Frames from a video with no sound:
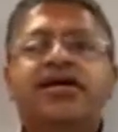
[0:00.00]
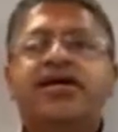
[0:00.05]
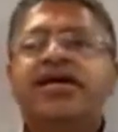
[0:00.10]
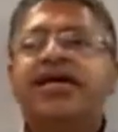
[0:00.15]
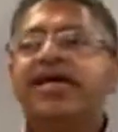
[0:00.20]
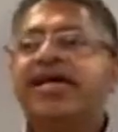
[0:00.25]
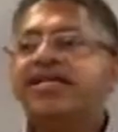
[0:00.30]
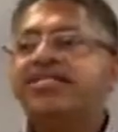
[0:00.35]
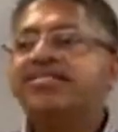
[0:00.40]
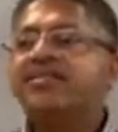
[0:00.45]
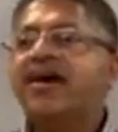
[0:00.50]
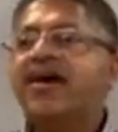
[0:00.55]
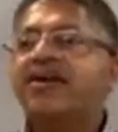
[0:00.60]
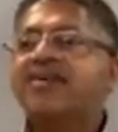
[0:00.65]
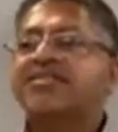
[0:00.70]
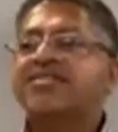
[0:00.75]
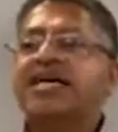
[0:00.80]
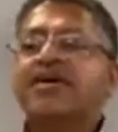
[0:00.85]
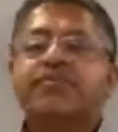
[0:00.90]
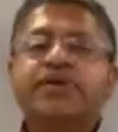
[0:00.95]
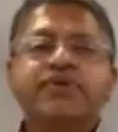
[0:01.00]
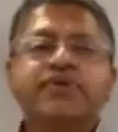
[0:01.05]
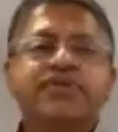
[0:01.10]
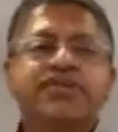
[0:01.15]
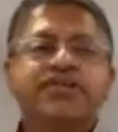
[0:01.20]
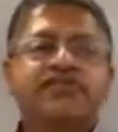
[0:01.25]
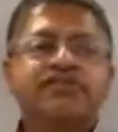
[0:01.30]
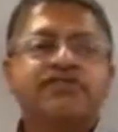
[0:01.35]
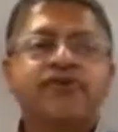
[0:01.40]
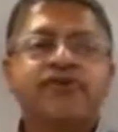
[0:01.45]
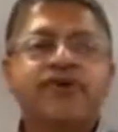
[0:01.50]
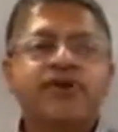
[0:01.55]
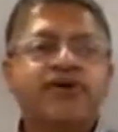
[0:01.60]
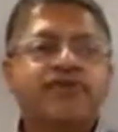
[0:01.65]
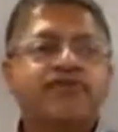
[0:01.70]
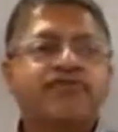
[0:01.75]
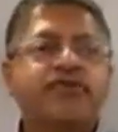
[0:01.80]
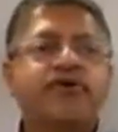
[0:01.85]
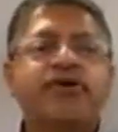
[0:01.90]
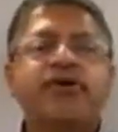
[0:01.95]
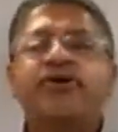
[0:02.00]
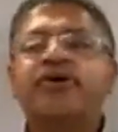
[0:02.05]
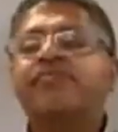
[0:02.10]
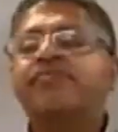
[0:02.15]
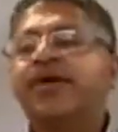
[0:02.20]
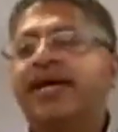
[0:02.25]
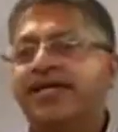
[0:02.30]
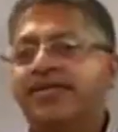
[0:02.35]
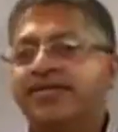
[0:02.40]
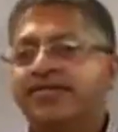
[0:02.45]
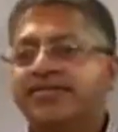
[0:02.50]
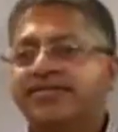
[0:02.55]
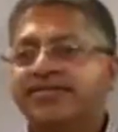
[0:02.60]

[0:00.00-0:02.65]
Esau is coming with his 400 men.